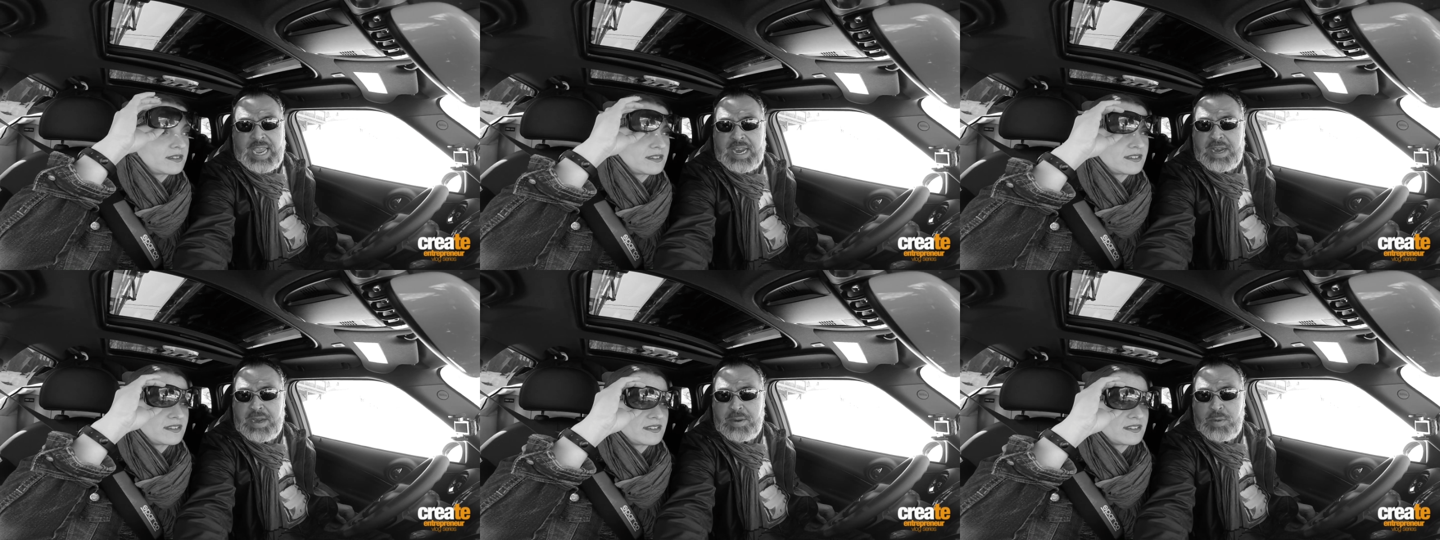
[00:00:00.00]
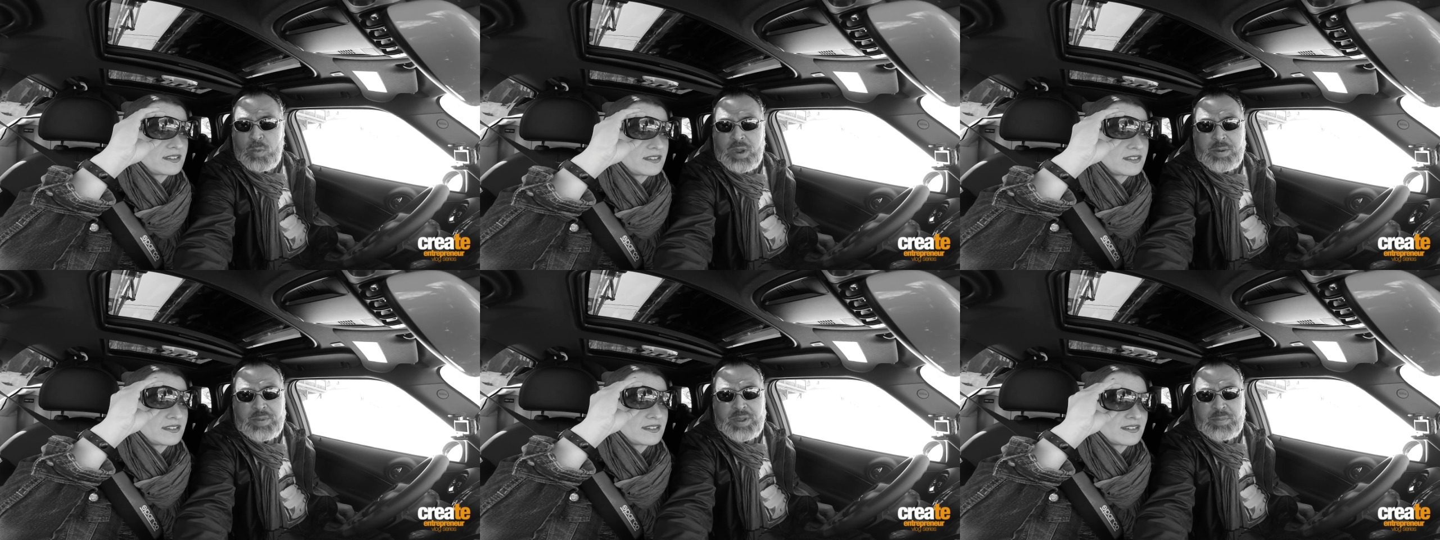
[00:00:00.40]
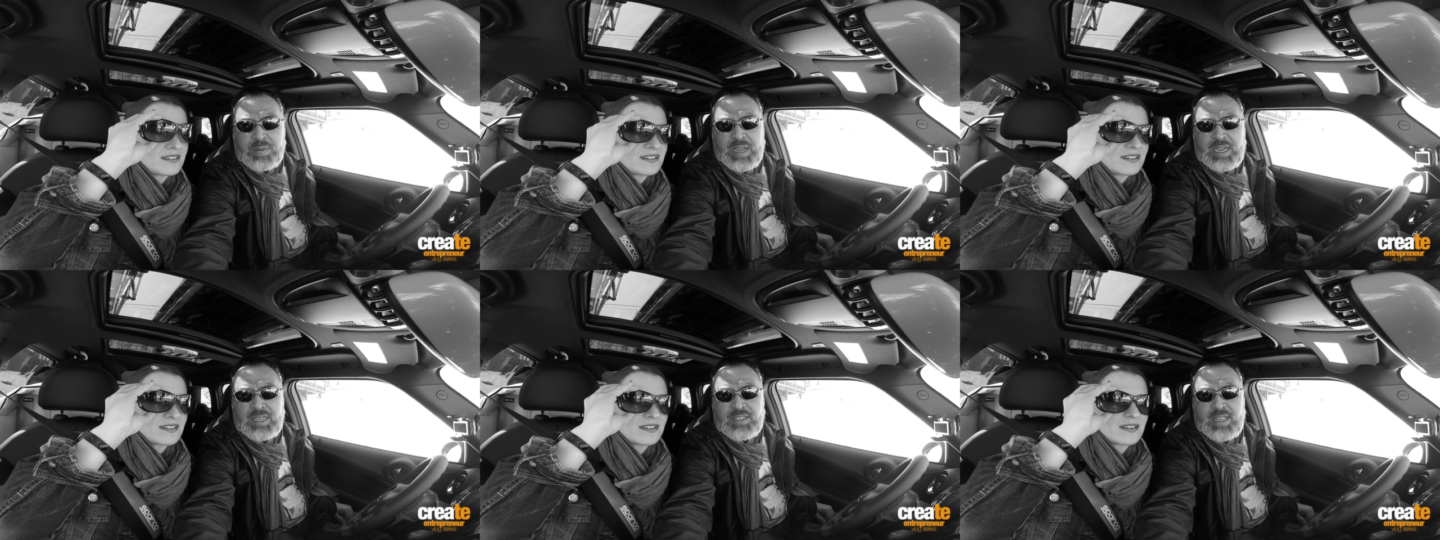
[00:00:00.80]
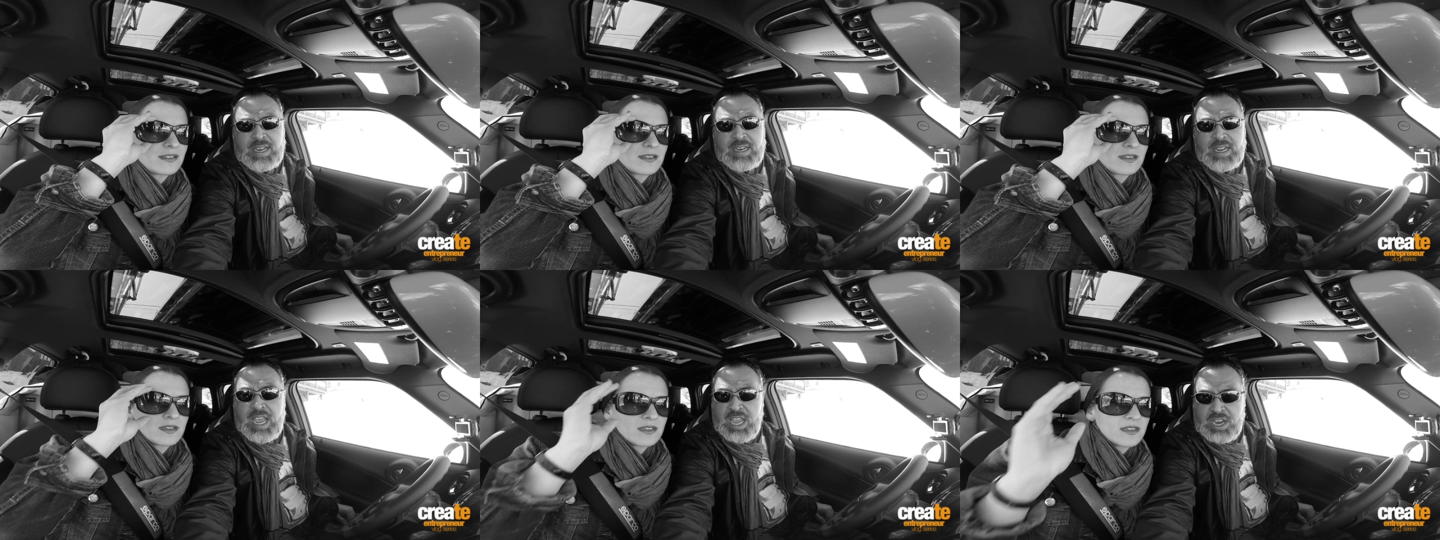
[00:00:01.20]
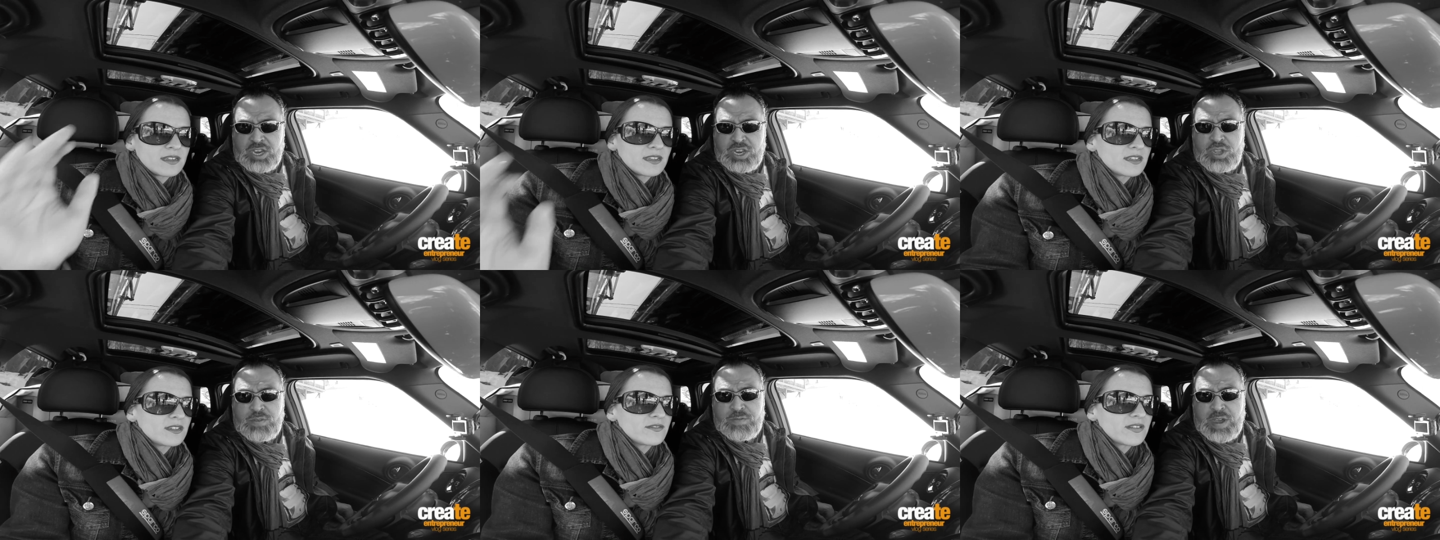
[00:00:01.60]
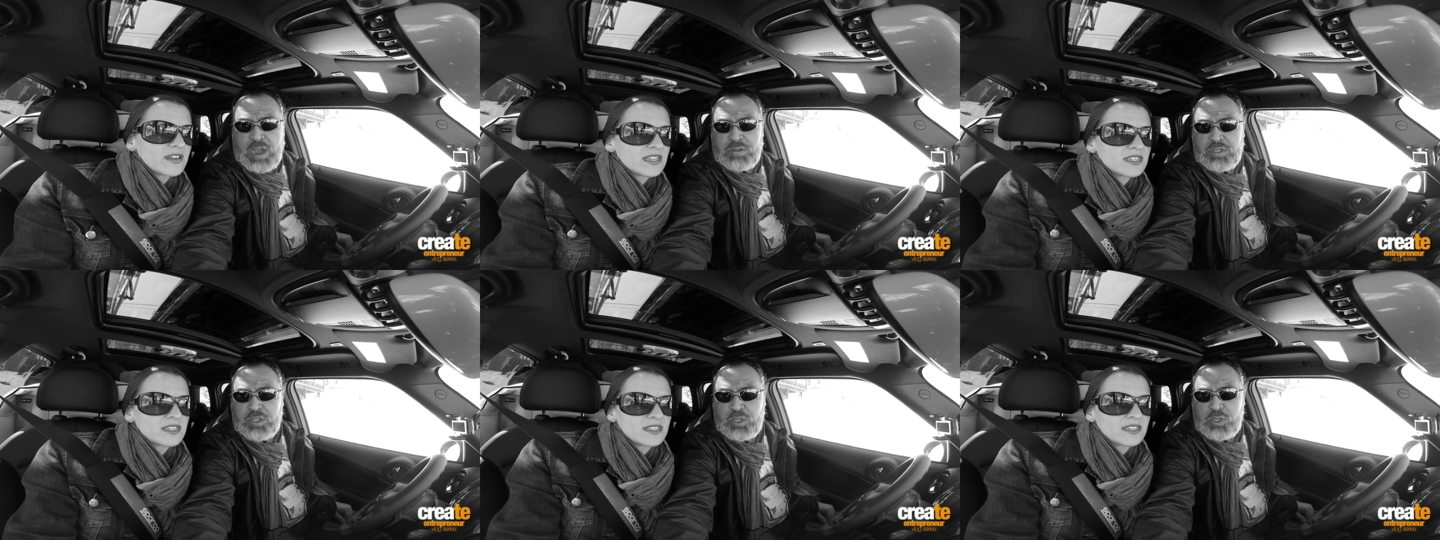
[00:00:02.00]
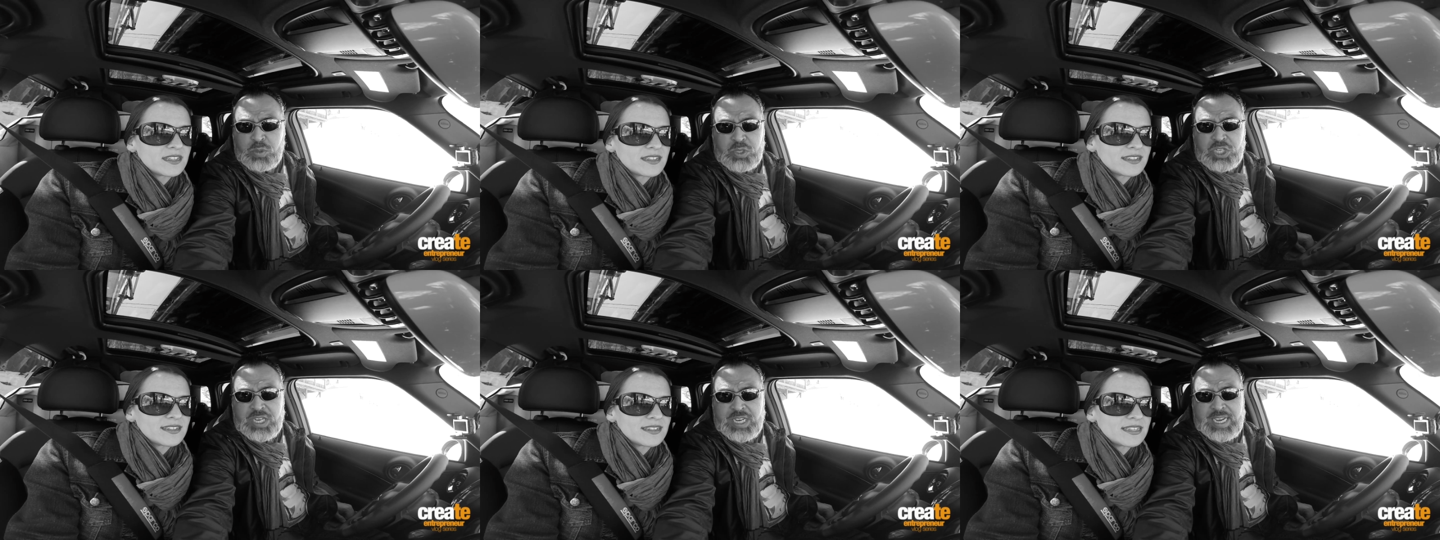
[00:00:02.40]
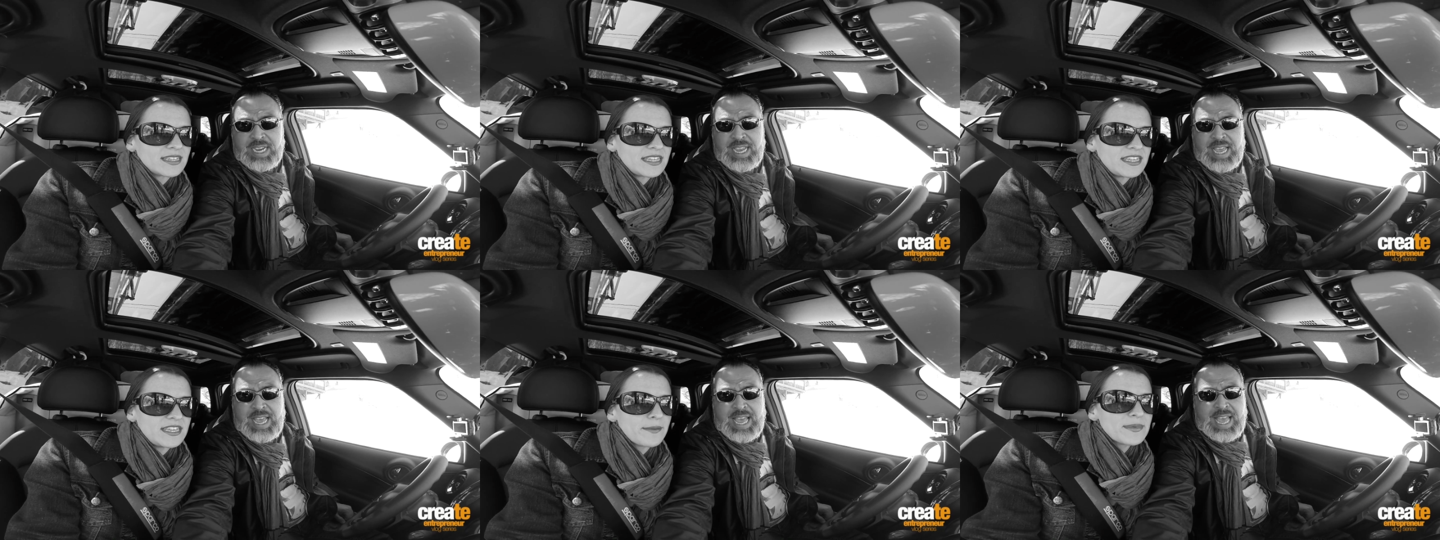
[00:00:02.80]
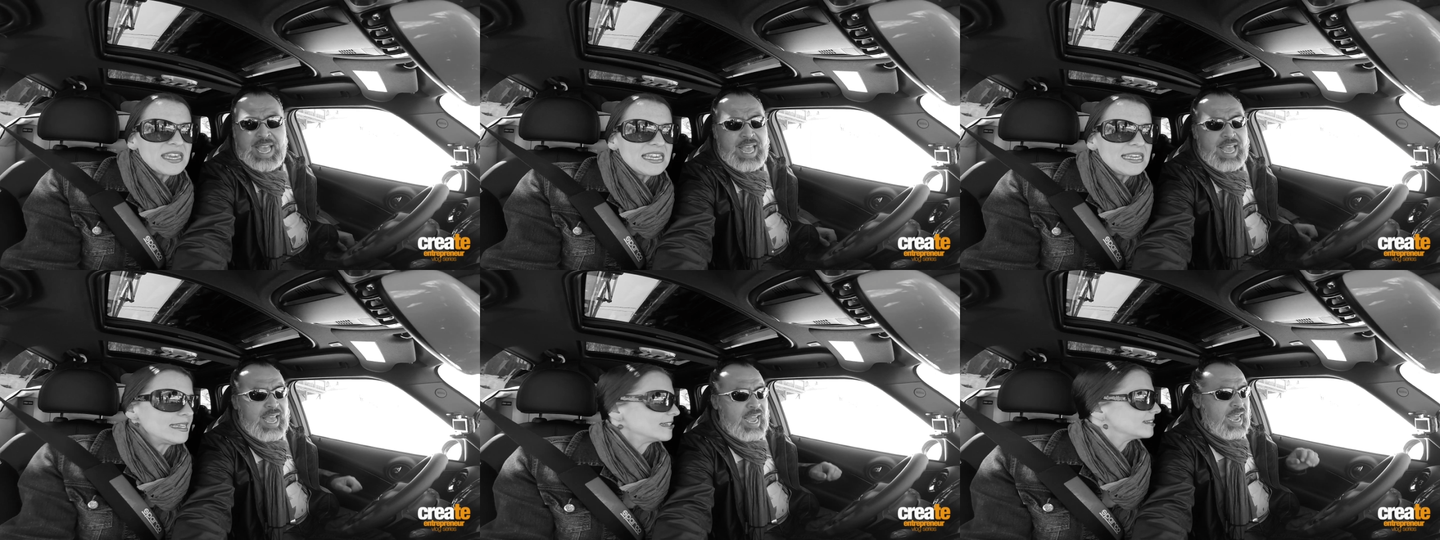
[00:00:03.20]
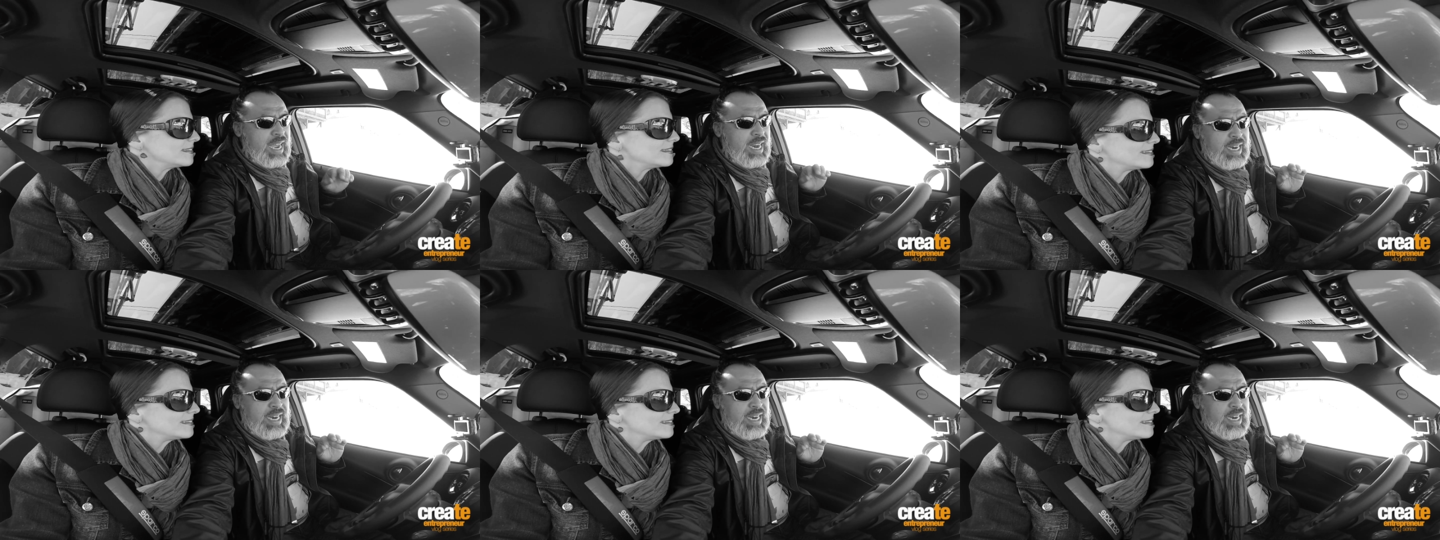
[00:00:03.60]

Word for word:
Speaker 1: And what a better place than Newfound Sushi. Yummy!